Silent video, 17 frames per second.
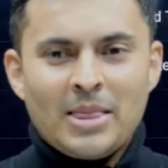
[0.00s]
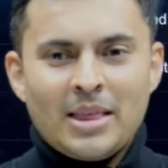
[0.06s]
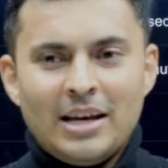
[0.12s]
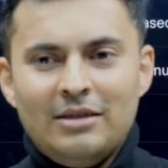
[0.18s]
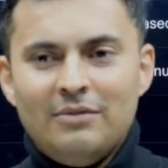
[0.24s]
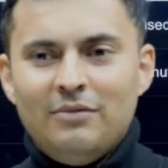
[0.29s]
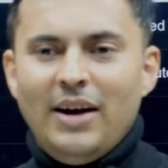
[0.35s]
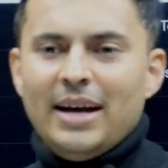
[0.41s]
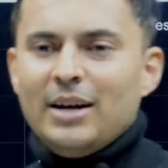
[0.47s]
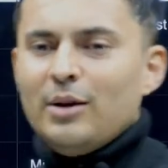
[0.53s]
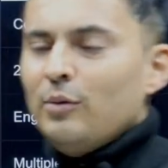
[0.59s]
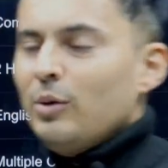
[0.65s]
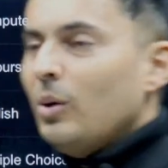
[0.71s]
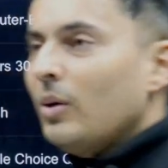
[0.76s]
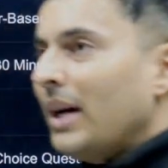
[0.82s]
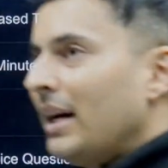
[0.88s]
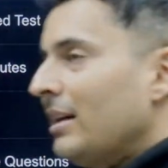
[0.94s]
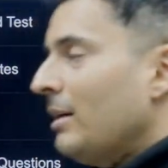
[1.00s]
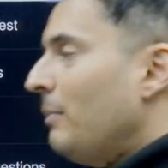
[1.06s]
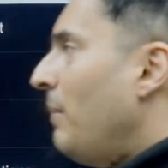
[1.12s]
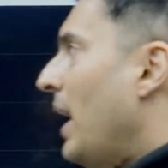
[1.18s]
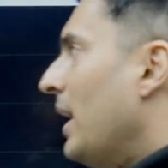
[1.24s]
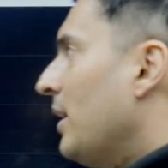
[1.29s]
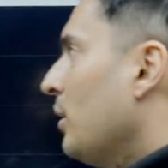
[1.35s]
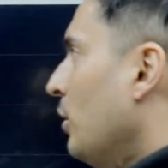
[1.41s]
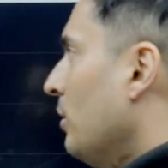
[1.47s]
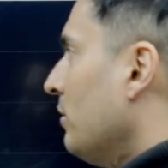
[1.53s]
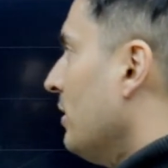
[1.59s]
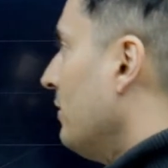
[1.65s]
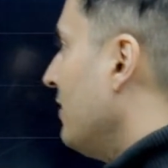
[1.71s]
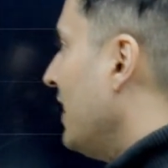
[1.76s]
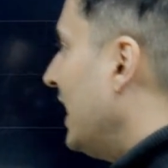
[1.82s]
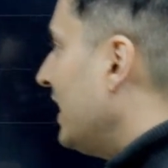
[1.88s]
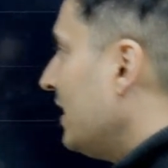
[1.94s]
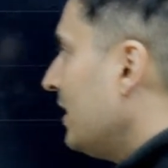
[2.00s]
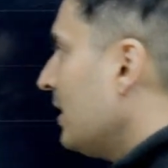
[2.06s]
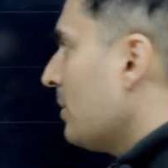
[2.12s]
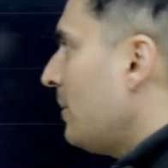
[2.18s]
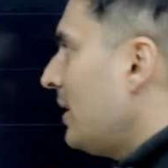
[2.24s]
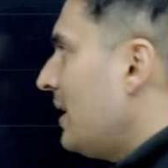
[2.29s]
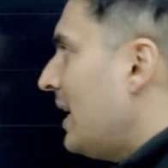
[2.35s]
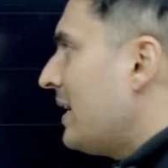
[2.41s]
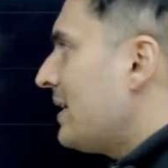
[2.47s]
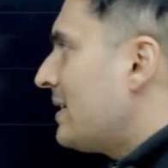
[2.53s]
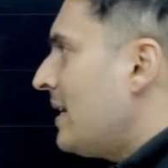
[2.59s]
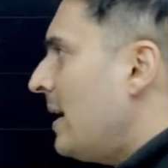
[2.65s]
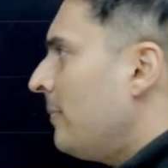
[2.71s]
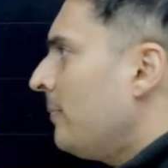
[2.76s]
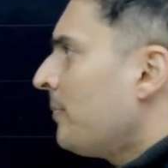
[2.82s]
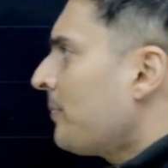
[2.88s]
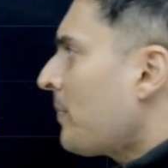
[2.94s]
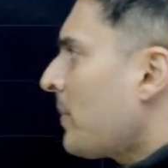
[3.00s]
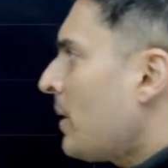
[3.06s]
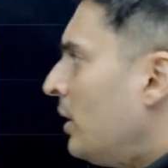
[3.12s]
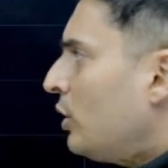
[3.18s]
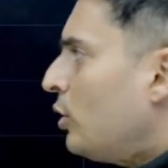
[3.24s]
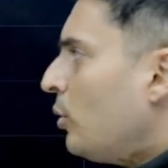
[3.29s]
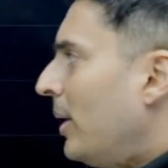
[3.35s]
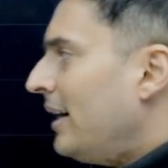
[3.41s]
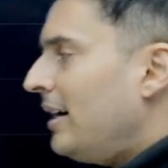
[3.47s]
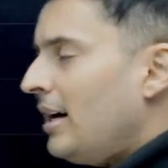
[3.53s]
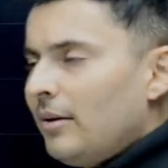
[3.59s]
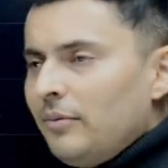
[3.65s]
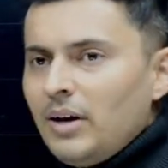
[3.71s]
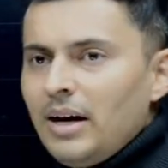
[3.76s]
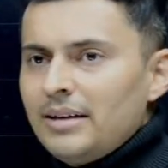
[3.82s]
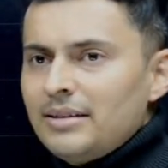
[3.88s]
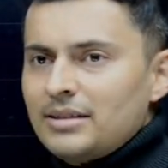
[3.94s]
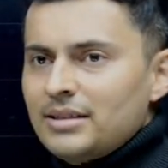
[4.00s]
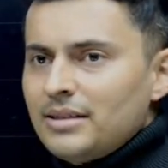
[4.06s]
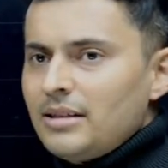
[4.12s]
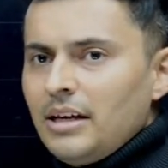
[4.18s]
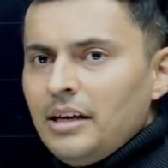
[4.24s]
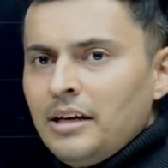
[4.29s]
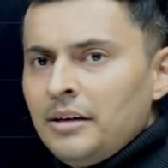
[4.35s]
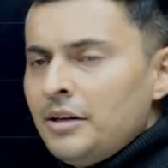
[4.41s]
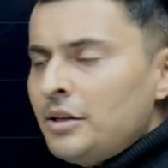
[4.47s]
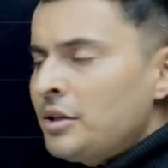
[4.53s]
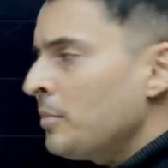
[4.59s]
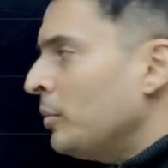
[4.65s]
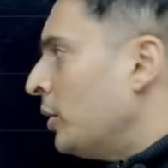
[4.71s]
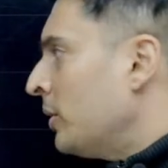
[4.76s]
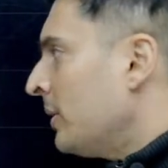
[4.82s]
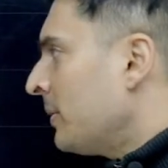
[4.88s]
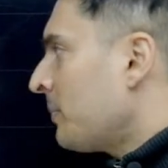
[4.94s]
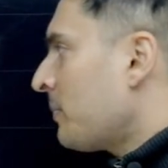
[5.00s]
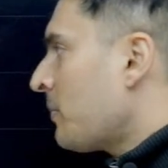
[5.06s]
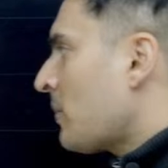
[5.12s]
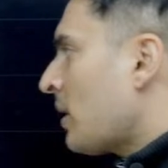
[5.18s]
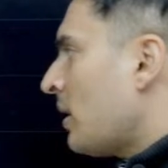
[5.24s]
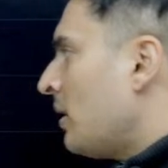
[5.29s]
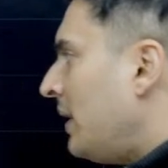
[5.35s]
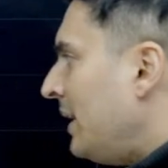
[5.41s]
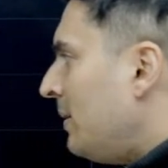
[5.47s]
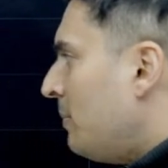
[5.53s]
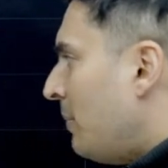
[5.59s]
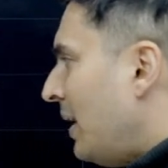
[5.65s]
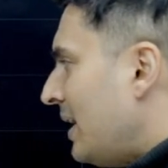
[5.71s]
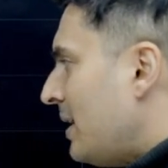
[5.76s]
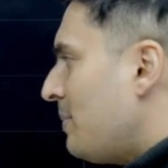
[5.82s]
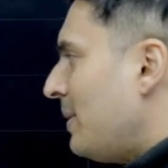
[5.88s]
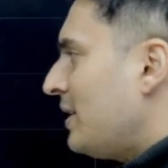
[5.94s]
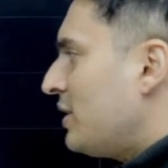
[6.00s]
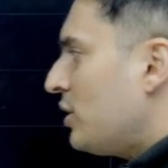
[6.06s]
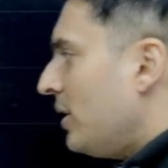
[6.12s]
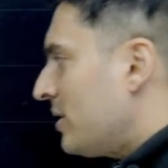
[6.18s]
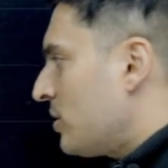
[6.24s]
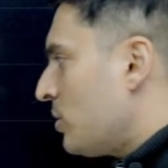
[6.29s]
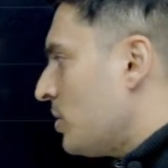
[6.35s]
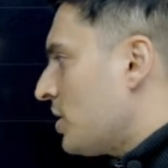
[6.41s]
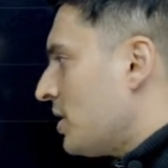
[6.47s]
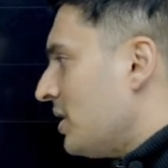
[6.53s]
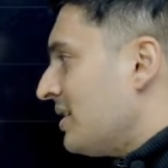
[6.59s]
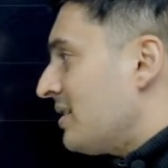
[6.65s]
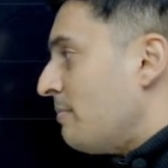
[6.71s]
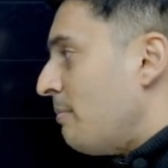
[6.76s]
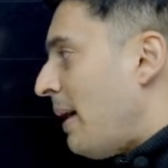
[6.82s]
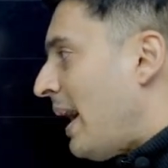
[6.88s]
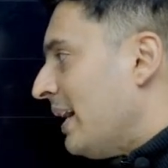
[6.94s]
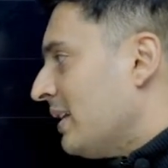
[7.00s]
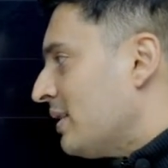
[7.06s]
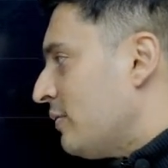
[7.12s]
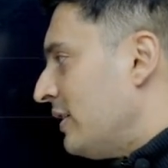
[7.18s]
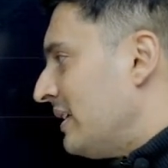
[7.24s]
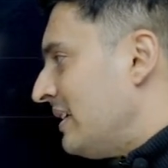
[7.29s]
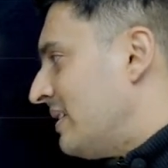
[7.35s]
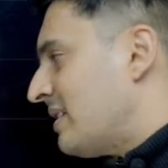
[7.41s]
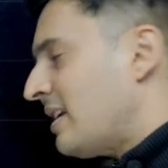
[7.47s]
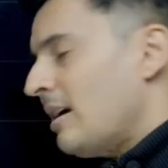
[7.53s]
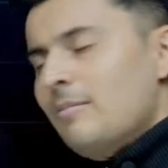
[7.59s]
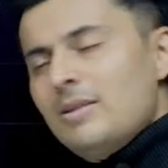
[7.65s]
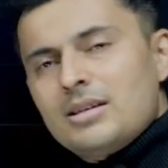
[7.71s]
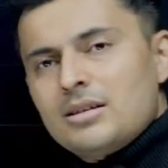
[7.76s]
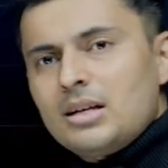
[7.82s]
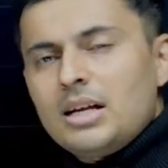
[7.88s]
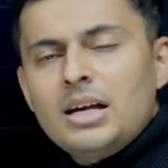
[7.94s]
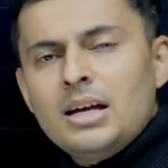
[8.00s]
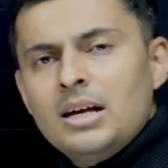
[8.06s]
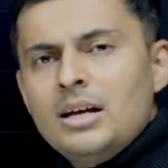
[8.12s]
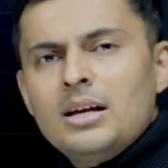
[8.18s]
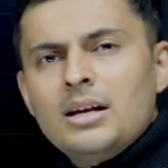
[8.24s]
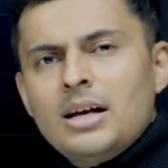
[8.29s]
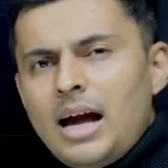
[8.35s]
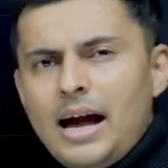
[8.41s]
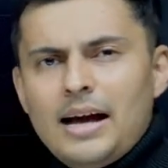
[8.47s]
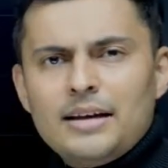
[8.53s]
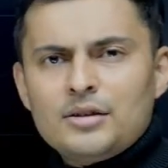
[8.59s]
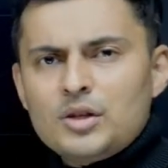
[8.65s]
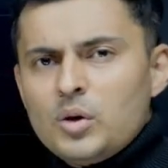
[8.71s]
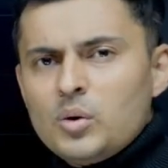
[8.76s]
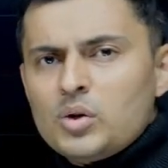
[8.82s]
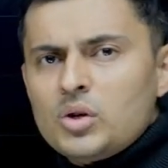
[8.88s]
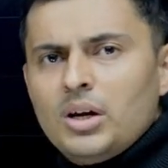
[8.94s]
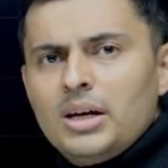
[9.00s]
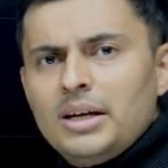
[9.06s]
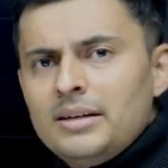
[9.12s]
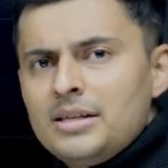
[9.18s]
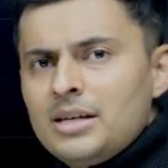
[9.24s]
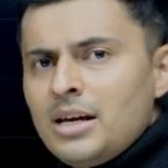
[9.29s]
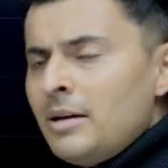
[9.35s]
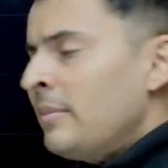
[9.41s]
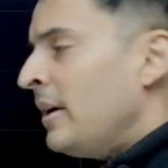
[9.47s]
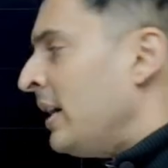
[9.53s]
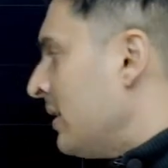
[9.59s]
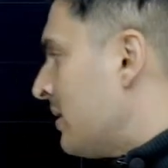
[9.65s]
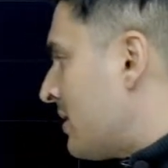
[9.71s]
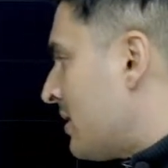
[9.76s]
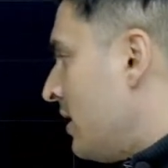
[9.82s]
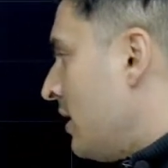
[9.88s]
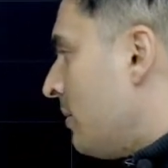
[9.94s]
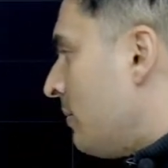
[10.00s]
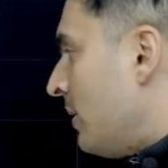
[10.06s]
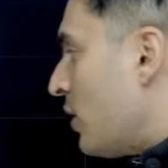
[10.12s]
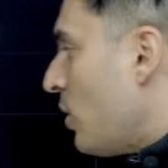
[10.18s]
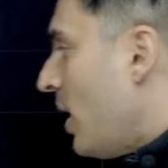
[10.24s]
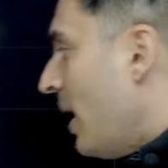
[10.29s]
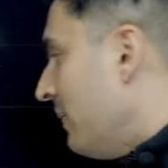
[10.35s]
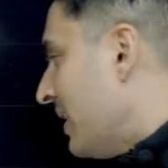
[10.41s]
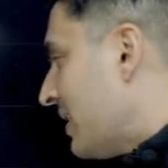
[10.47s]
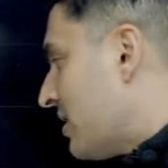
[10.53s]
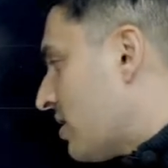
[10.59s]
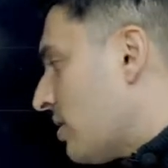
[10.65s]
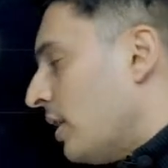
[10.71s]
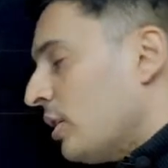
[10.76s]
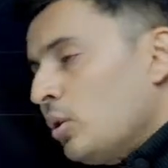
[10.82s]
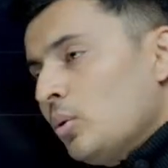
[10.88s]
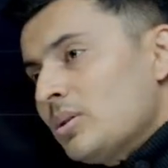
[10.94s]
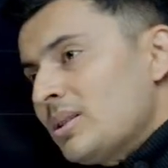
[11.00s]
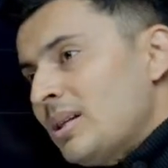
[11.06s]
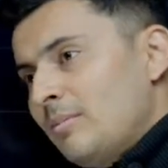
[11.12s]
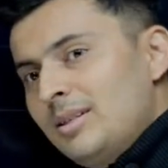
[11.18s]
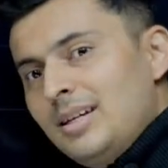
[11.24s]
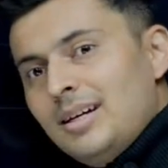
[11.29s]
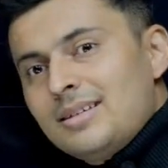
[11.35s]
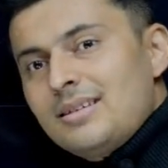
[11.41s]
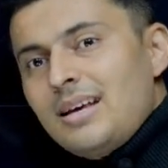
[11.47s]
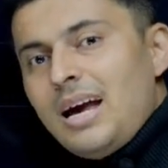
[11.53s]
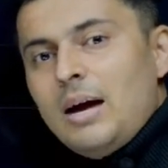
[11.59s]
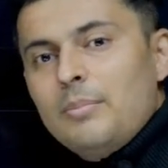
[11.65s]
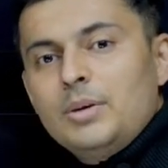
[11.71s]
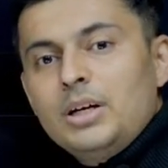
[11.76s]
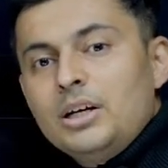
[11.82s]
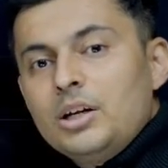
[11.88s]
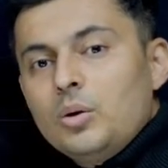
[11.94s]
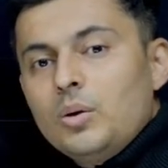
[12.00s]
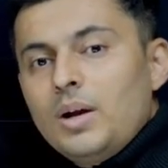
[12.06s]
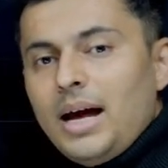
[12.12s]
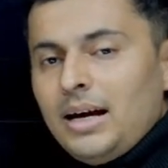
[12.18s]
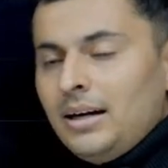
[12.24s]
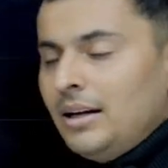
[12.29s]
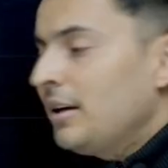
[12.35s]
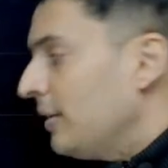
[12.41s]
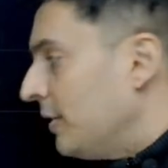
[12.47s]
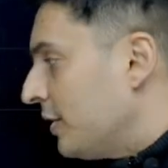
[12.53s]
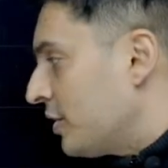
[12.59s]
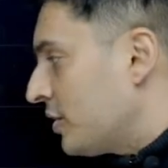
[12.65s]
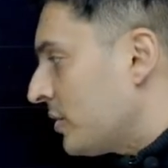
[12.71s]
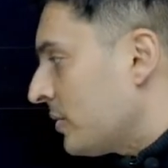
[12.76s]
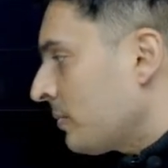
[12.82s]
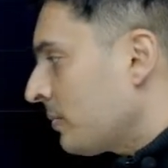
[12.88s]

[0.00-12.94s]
In fact, if you look at the pattern of the VIT E exam, two and a half hours, English mode, right? Multiple choice questions, maths, physics, chemistry, as usual in JEE mains, but you have extra two subjects, aptitude and English.